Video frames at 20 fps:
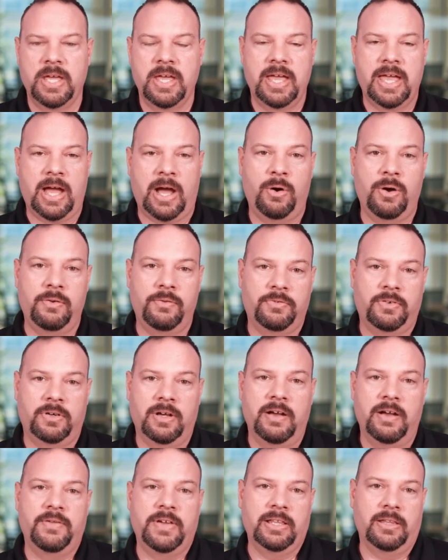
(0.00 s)
However,
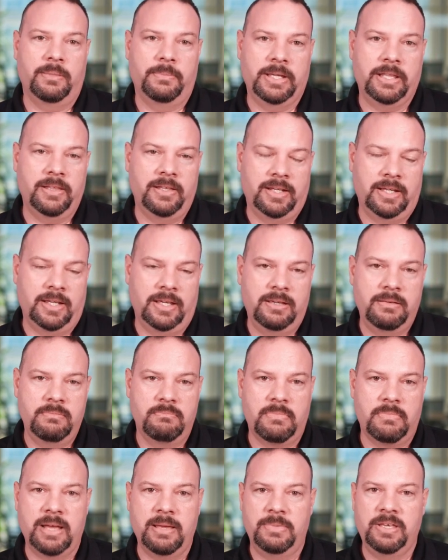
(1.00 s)
availability
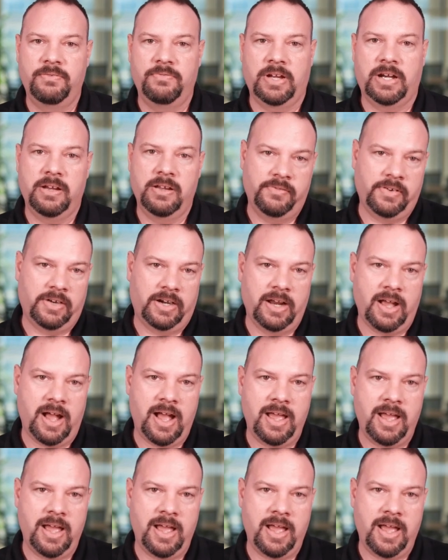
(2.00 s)
might be very, very high.